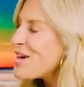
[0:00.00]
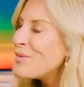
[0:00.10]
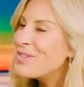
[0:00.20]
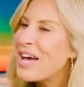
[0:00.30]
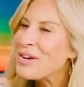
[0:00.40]

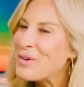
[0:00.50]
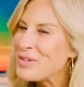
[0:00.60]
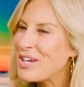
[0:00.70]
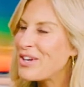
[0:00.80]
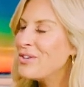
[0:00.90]
Well, not
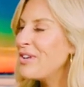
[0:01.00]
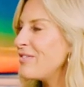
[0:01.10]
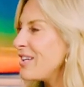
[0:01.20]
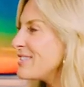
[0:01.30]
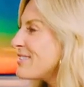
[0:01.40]
only are you
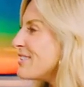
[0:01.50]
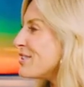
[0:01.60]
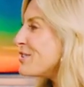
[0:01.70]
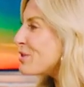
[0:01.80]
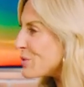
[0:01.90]
giving us
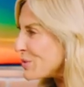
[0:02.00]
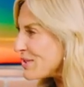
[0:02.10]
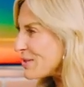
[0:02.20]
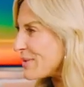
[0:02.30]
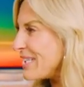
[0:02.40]
the
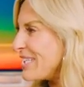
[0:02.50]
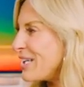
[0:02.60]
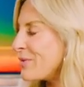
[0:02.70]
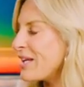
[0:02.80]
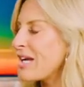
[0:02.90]
tools we
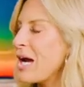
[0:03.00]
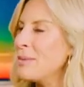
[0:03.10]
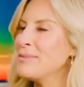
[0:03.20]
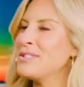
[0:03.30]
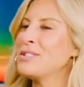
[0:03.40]
need when it
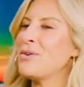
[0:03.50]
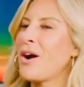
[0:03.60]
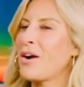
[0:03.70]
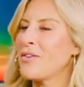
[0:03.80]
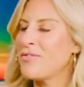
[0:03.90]
comes to our